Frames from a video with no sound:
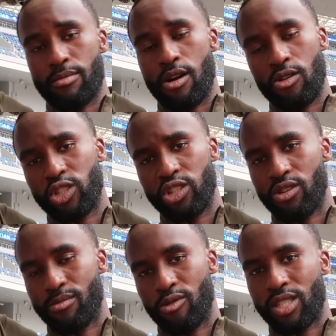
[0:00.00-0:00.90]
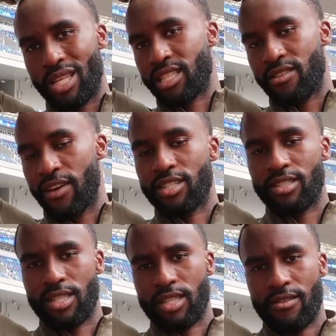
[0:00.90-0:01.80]
Tomorrow, chill, more just
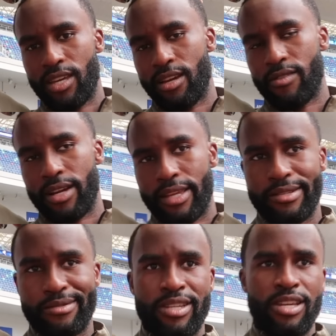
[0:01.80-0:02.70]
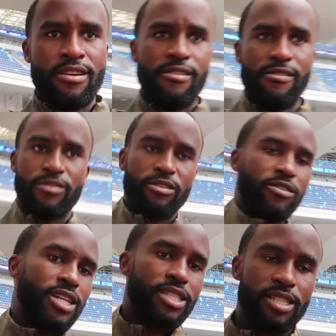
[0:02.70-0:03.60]
activation and stuff, getting ready for the
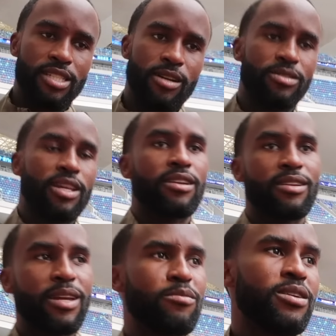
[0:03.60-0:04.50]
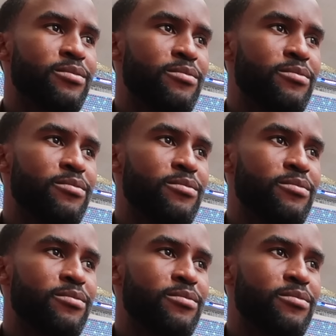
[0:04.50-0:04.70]
race on Saturday, bro.